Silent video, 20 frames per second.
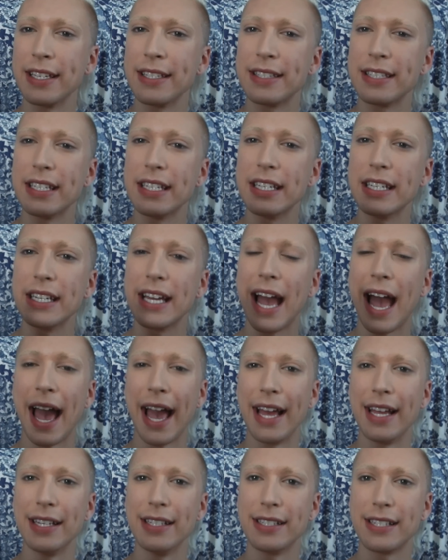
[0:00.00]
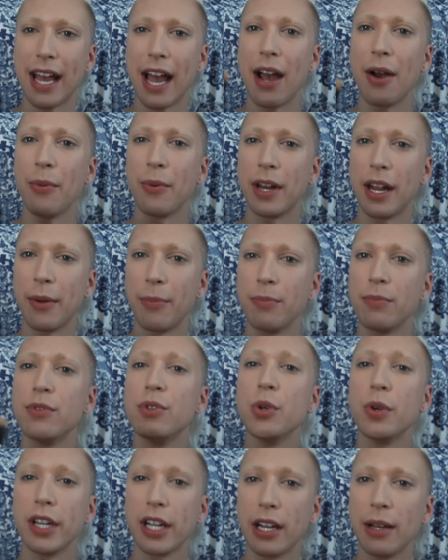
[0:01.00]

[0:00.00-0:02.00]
easy pinky and when I'm doing